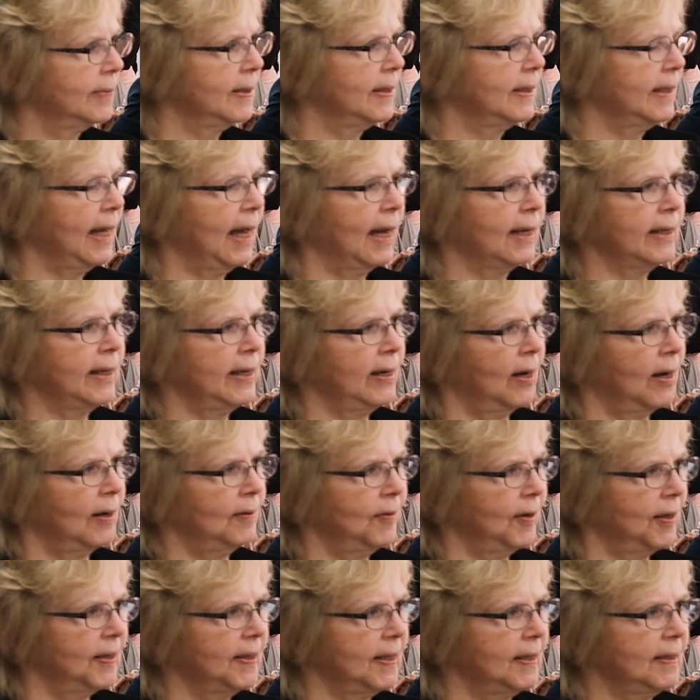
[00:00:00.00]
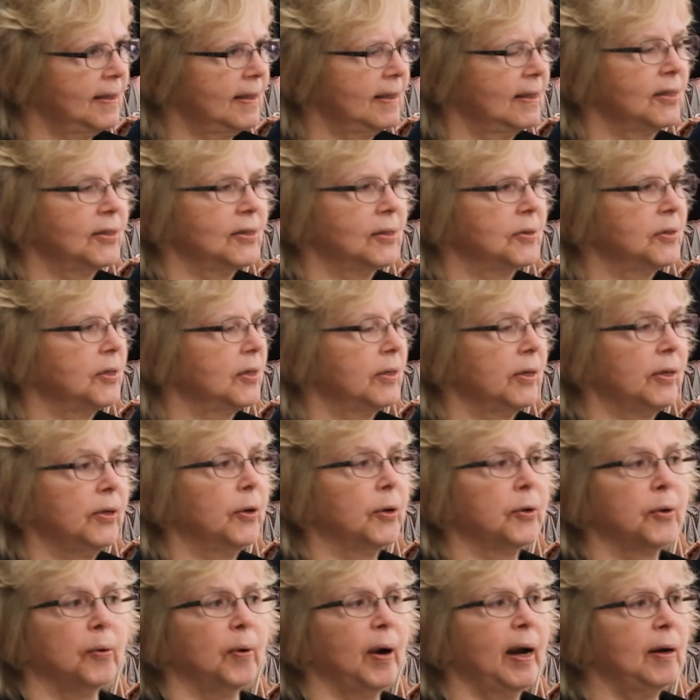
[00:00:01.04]
yakking off on this, and so
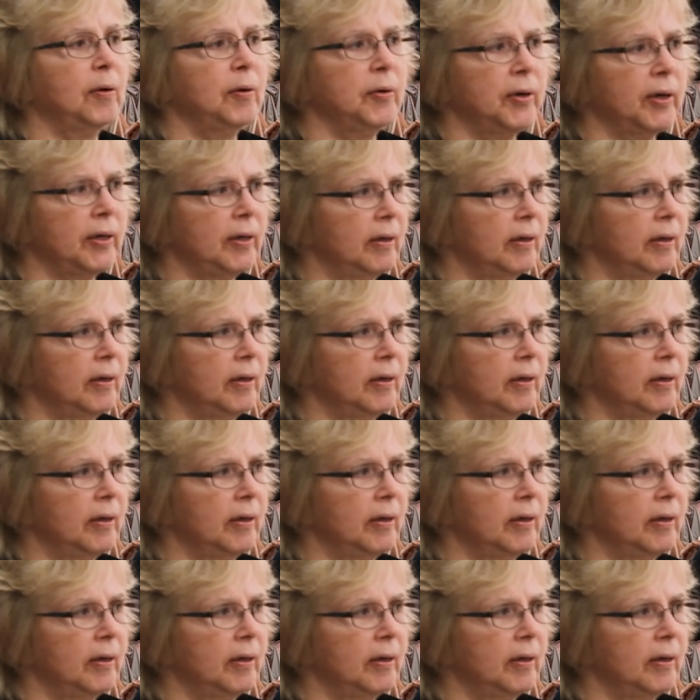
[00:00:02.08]
you're grounded.